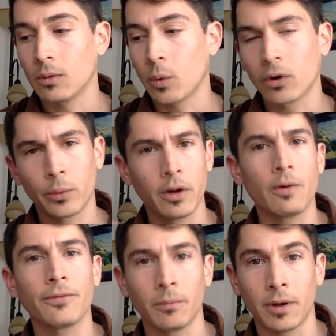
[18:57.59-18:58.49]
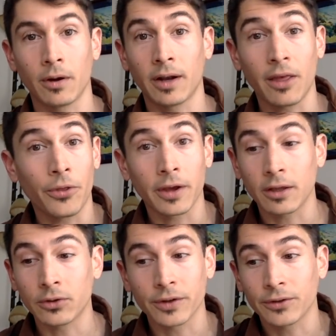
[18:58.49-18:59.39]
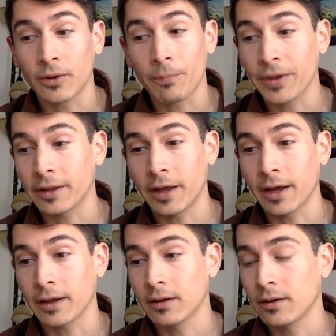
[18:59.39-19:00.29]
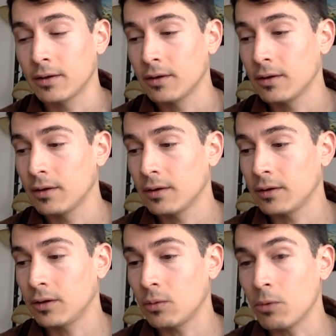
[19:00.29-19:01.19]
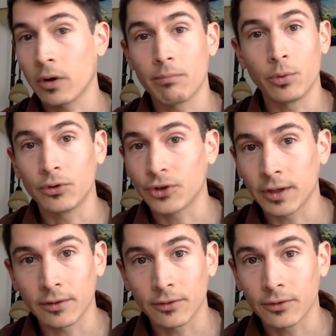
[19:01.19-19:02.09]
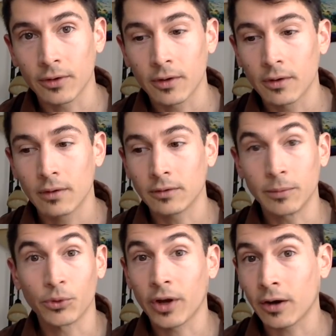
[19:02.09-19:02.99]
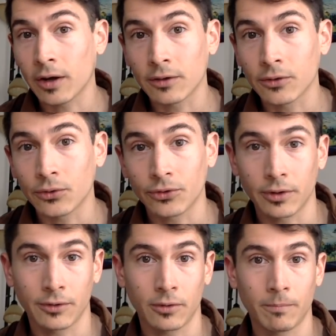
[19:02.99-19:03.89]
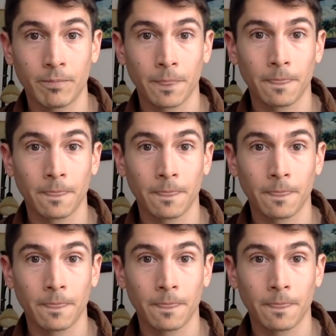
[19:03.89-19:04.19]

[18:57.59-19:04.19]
where do we go from here? And I think it looks something like you know, Murray Bookchin's libertarian socialism,